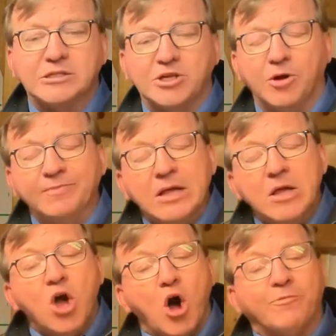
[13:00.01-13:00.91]
So
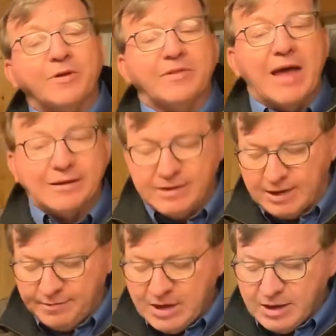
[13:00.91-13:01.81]
hopefully that
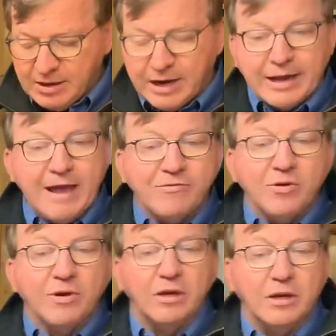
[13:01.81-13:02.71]
gave you
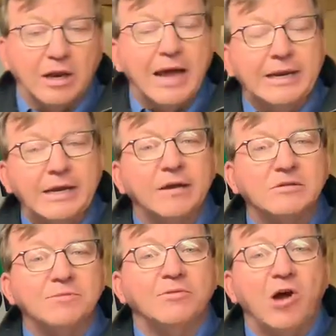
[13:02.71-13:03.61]
a little idea of
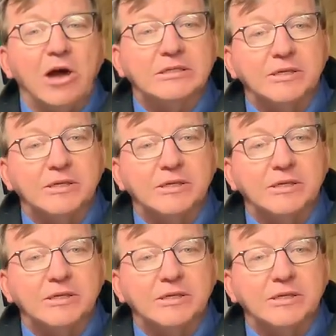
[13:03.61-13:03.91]
some thoughts to